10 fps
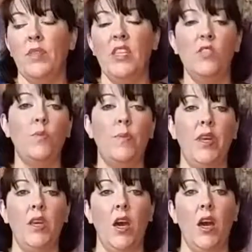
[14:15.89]
this would
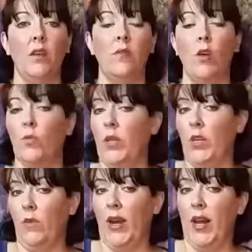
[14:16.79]
be a really
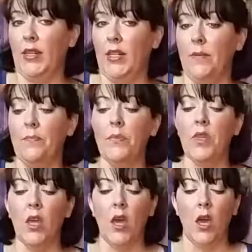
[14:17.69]
great idea.
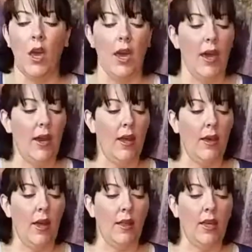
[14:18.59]

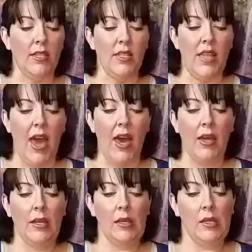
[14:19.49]
And I'll get to
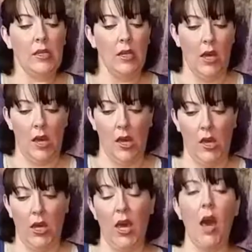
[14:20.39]
that
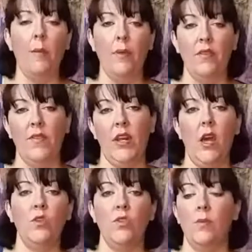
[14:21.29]
a couple of
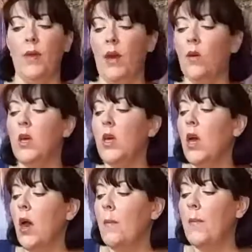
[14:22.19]
videos from now.
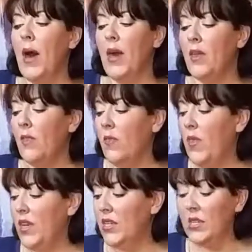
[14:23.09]
But
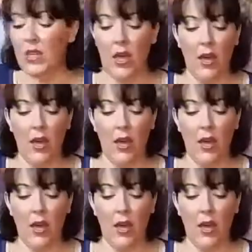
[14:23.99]
this,